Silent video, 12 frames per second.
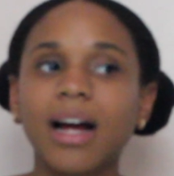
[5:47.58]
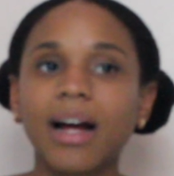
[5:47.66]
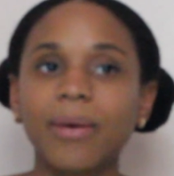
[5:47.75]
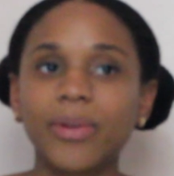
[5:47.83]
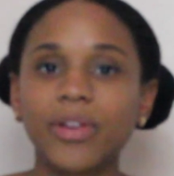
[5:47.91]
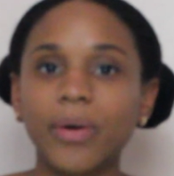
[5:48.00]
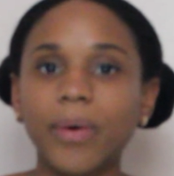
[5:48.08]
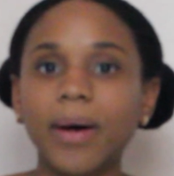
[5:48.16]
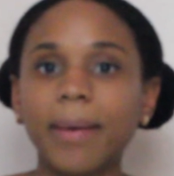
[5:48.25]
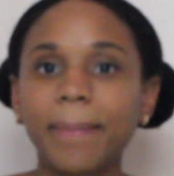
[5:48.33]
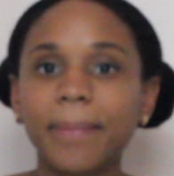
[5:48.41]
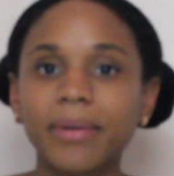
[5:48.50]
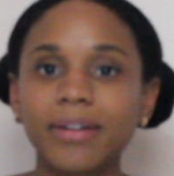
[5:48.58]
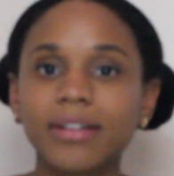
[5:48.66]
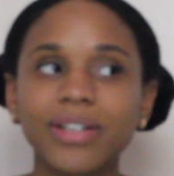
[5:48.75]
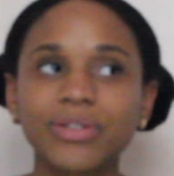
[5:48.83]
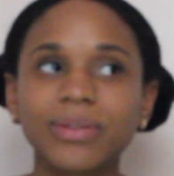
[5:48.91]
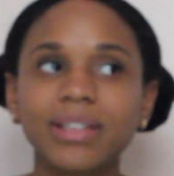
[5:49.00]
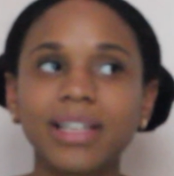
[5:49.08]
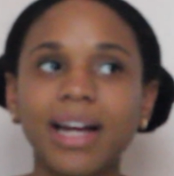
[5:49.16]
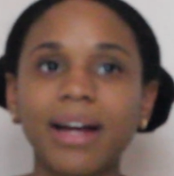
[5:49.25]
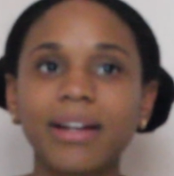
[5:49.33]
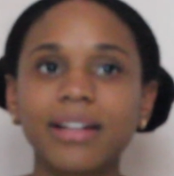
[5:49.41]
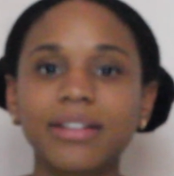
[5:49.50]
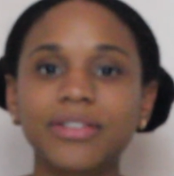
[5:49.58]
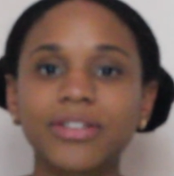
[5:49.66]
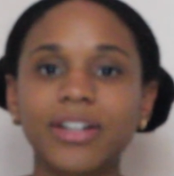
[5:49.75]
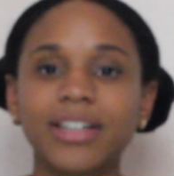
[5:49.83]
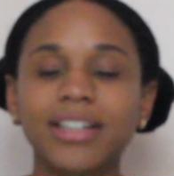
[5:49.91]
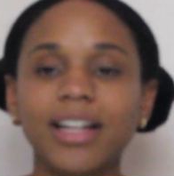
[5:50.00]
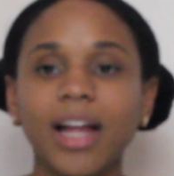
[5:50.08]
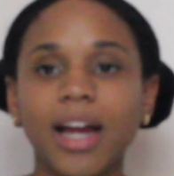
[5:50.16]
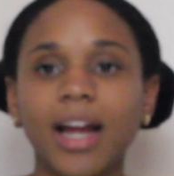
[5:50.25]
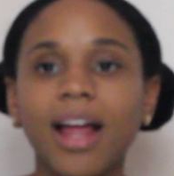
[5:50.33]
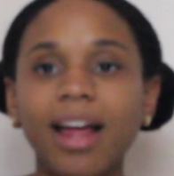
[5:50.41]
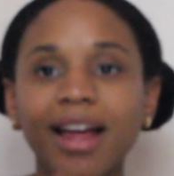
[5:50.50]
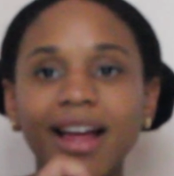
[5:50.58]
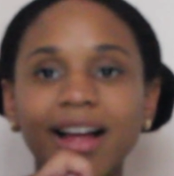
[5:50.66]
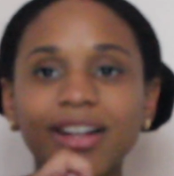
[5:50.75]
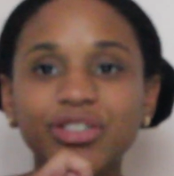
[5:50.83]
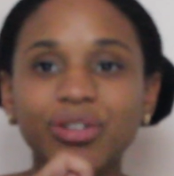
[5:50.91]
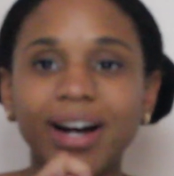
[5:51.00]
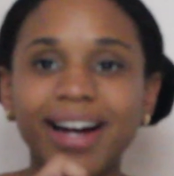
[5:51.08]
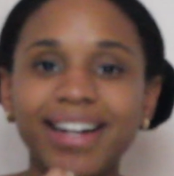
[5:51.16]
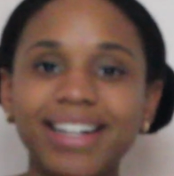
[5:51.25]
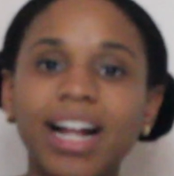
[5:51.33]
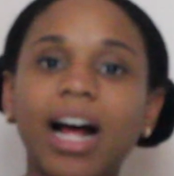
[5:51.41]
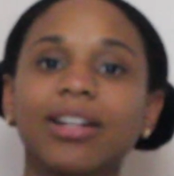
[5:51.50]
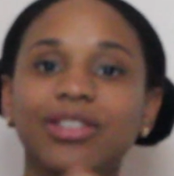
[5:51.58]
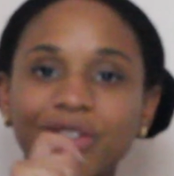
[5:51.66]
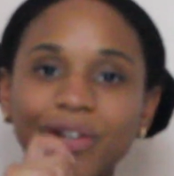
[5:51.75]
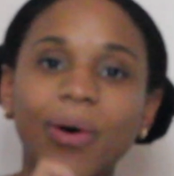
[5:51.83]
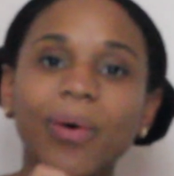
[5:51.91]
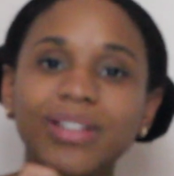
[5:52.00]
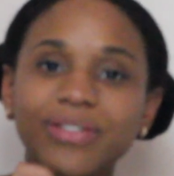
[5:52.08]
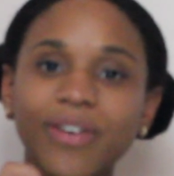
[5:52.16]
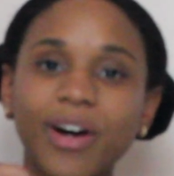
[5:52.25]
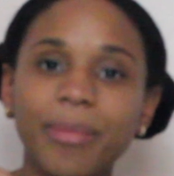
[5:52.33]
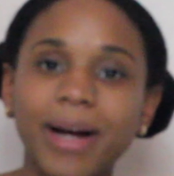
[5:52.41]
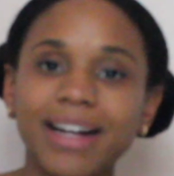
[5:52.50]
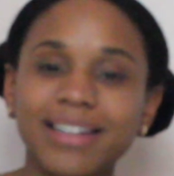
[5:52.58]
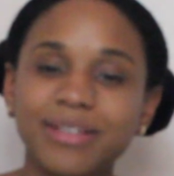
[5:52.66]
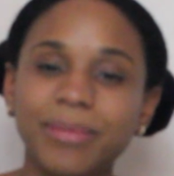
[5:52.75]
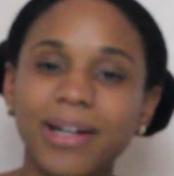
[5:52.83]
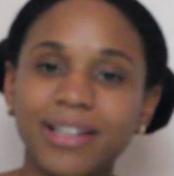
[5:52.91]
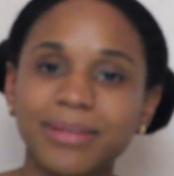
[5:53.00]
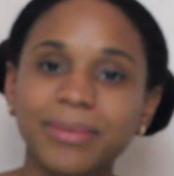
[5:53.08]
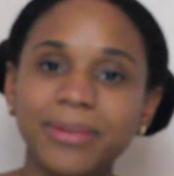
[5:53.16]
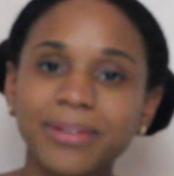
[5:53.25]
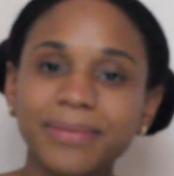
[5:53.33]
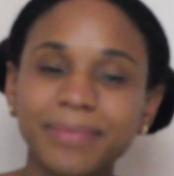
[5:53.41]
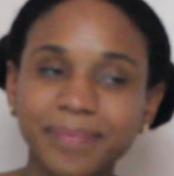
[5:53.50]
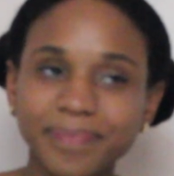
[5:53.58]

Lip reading: I would throw up. Eventually I started like trying not to go as far back as possible,